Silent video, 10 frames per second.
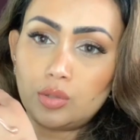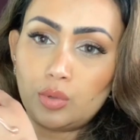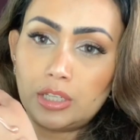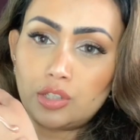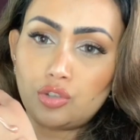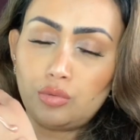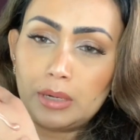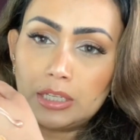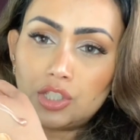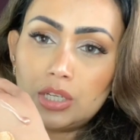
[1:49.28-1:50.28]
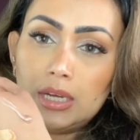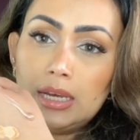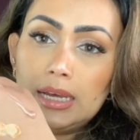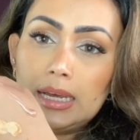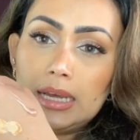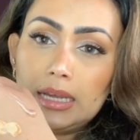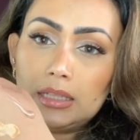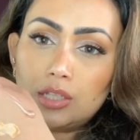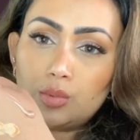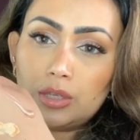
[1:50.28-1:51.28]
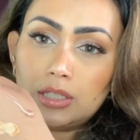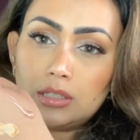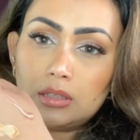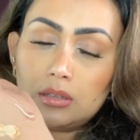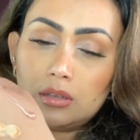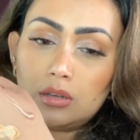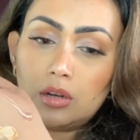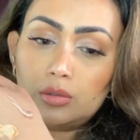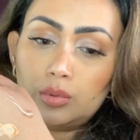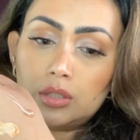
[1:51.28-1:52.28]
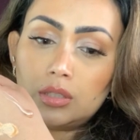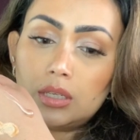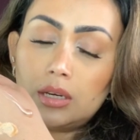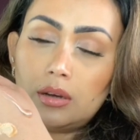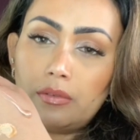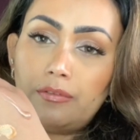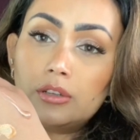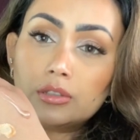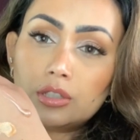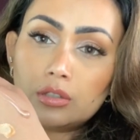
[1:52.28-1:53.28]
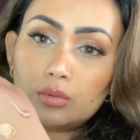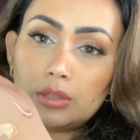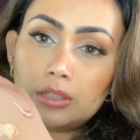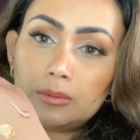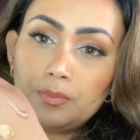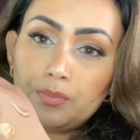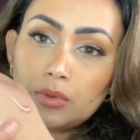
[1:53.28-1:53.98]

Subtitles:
one is True Match and this one is the Hollywood filter one.